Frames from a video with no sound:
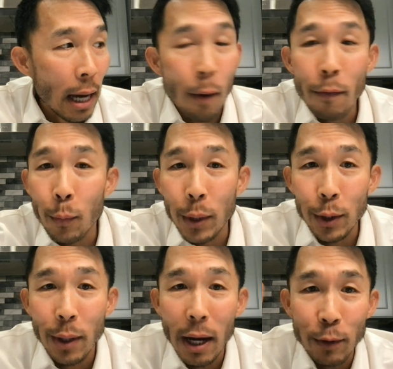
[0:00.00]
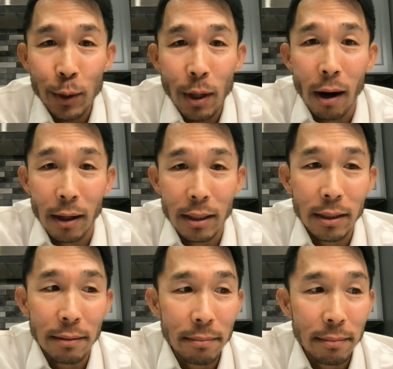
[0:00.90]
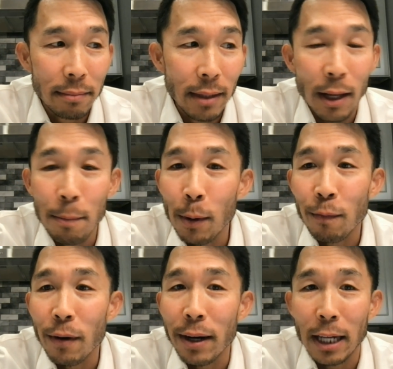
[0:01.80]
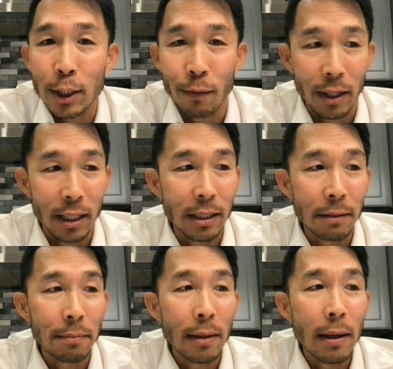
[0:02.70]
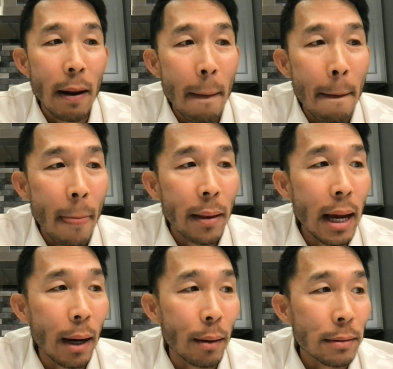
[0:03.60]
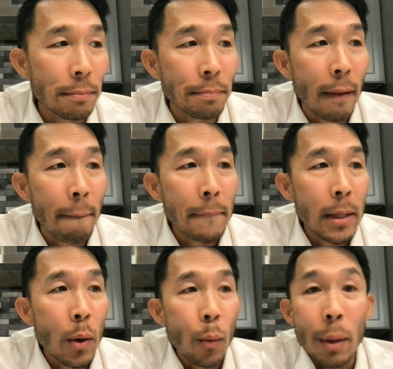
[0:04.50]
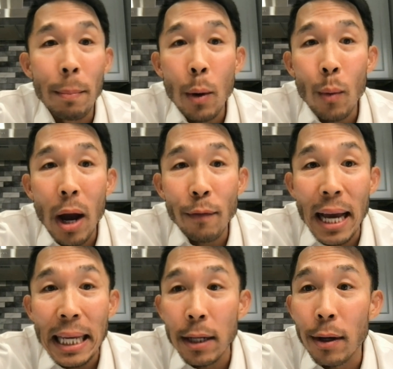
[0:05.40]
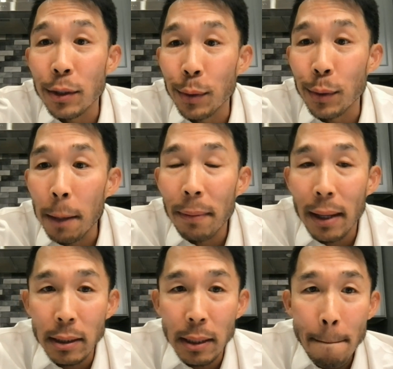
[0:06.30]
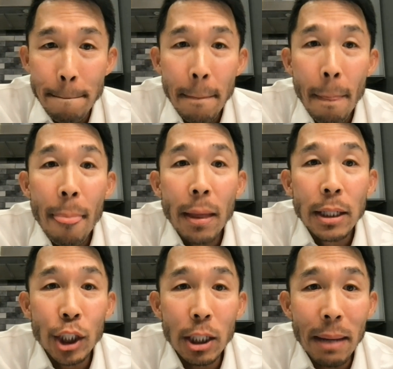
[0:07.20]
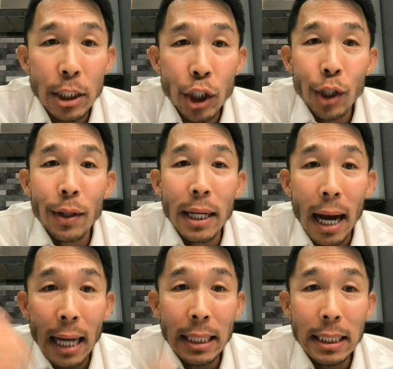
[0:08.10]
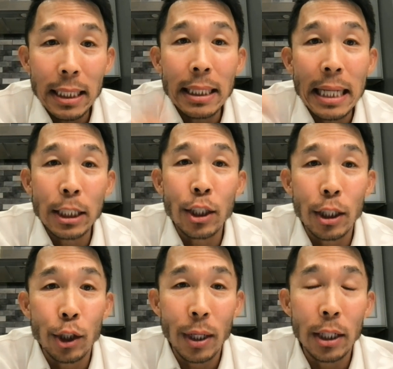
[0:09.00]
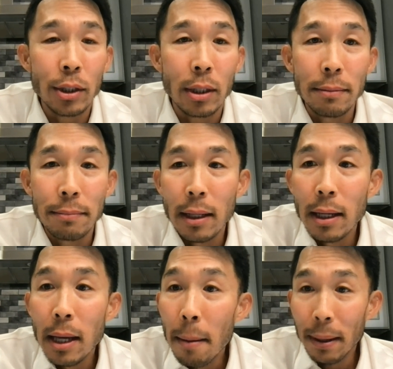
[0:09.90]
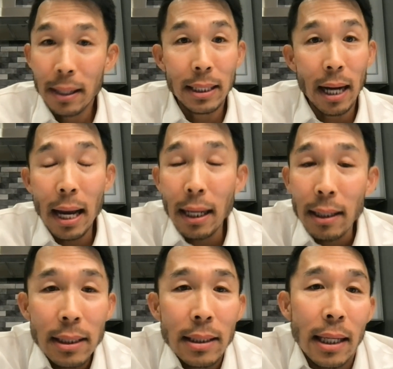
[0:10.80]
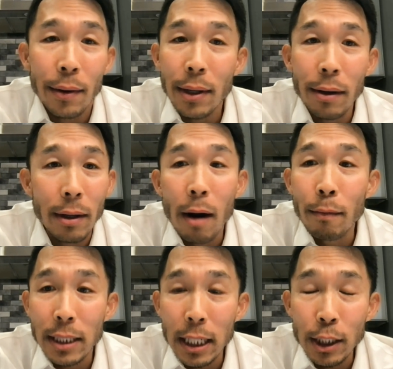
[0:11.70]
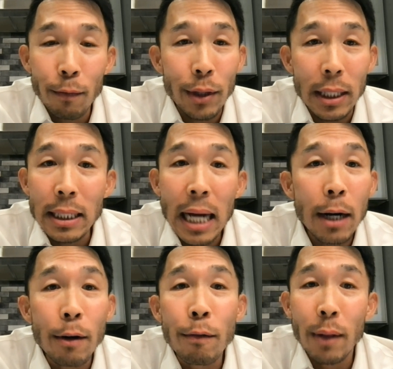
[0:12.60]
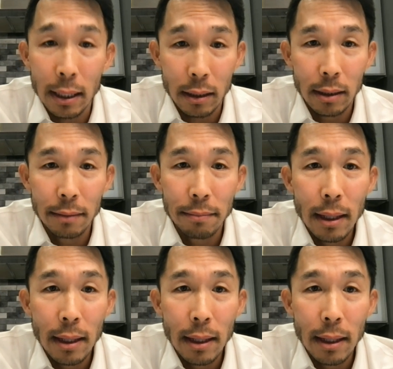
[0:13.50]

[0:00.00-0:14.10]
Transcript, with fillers: However, we do have two dogs, and they're both very extroverted. Now, when my wife and I get onto an airplane, she makes sure that I sit next to the stranger because I can carry on a conversation for the entire flight.